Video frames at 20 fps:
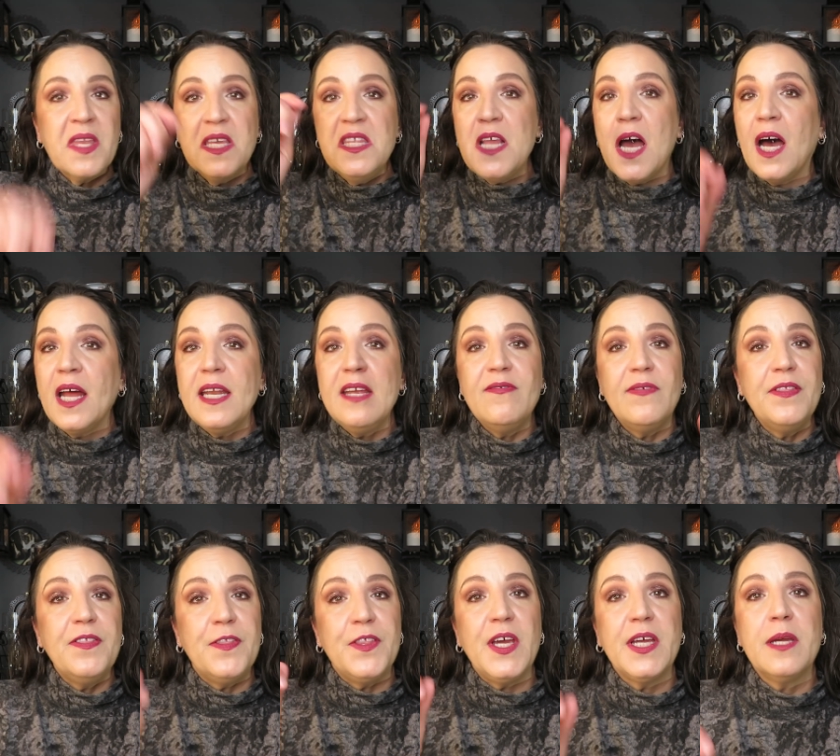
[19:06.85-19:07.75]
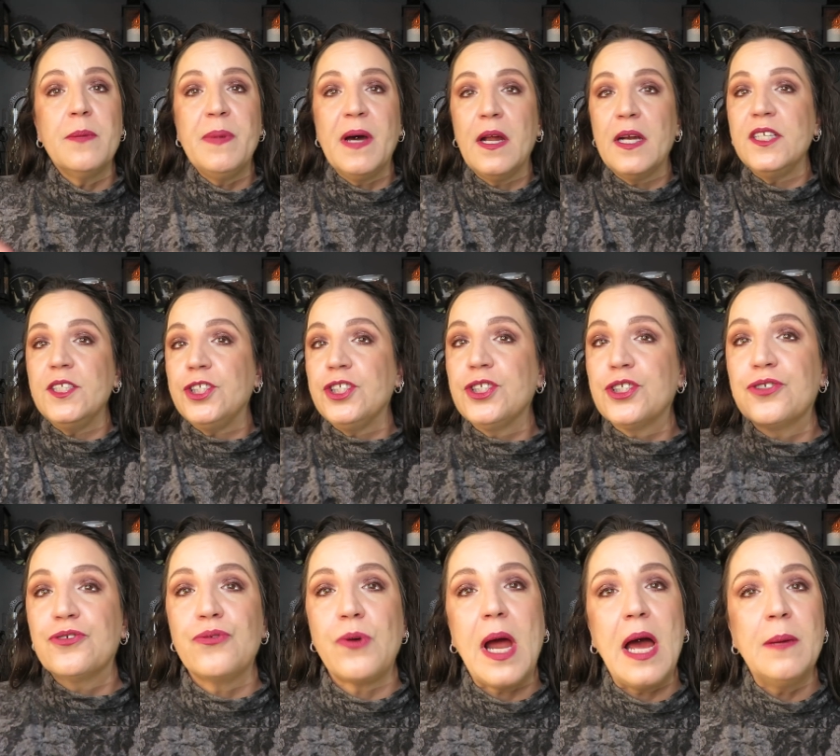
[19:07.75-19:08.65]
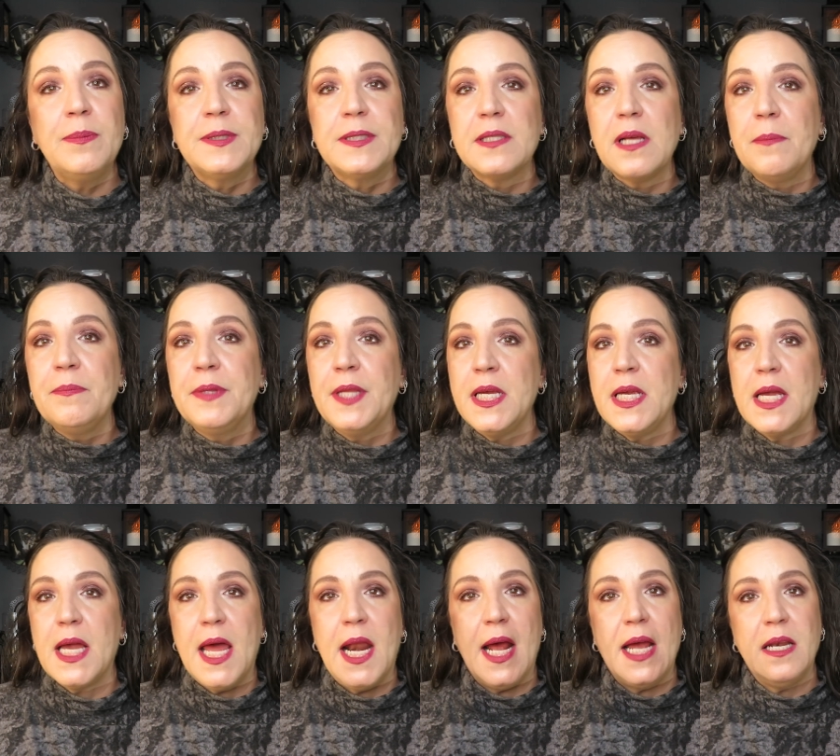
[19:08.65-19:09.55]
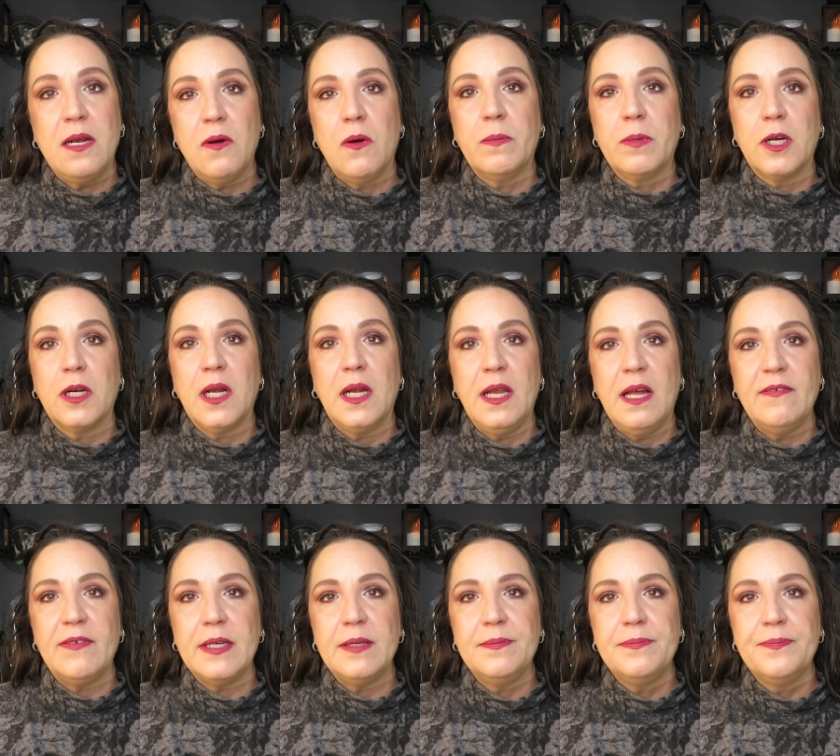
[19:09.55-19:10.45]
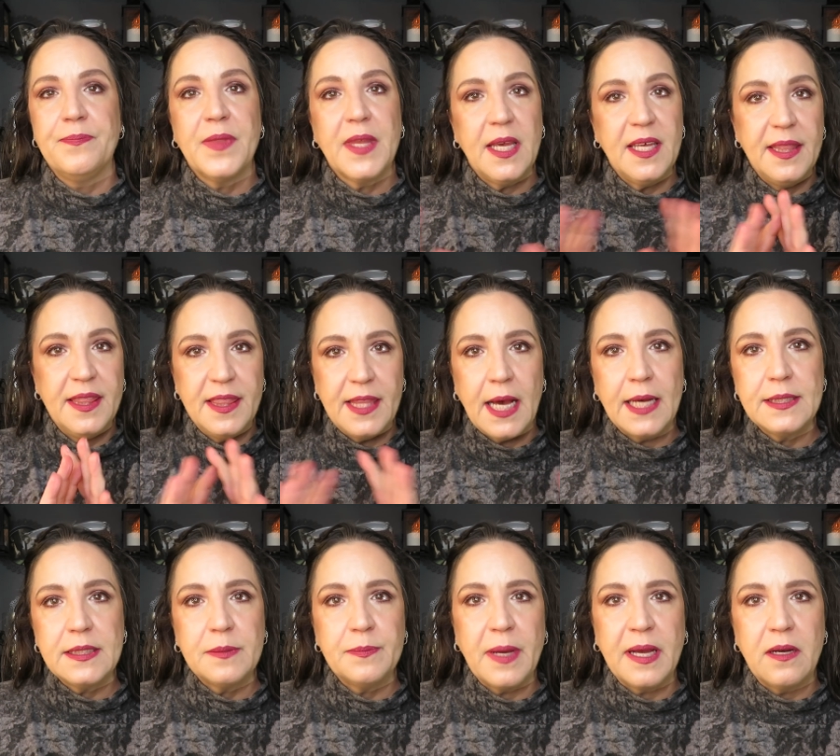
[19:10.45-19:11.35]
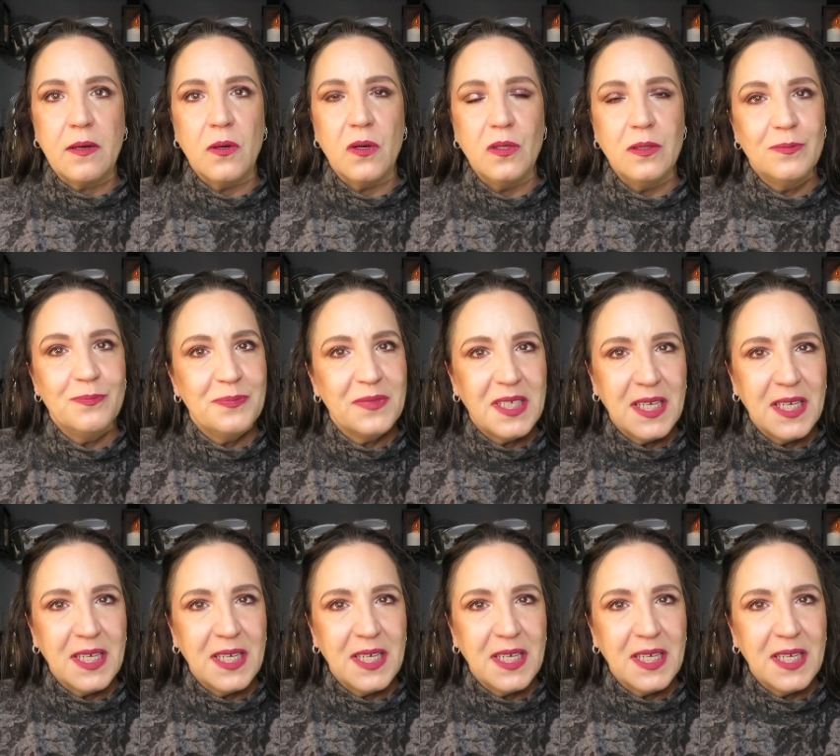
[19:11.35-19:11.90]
not even think about it, just grab something and I know I'm gonna love it. That's my goal.